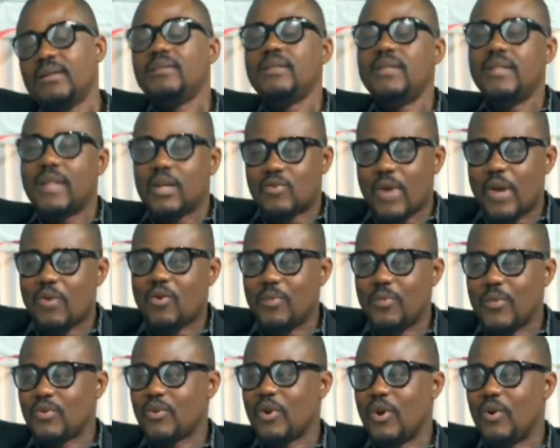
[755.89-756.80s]
the Electoral
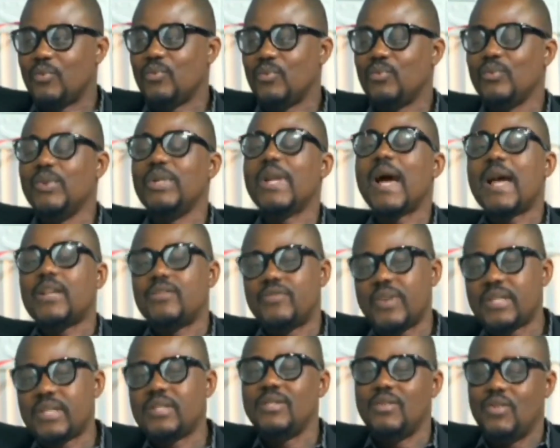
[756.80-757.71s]
Commission will
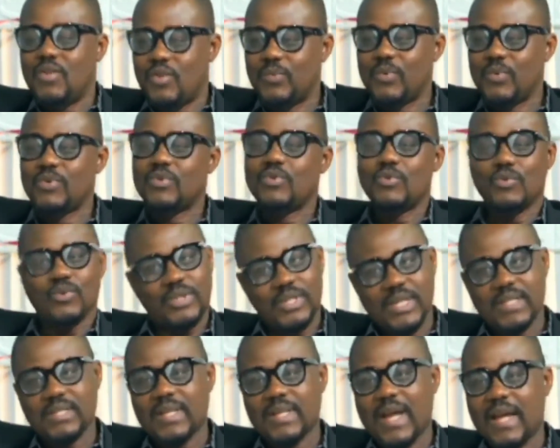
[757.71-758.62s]
address the dispute to
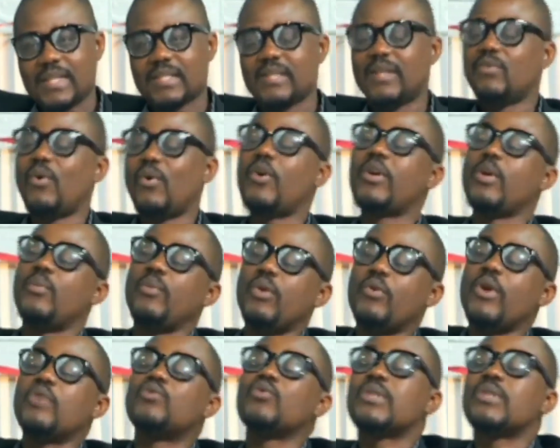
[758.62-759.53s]
state that, okay,
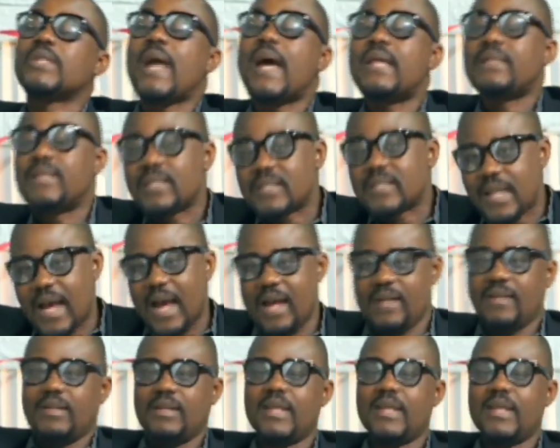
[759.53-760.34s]
we're going to scan this card.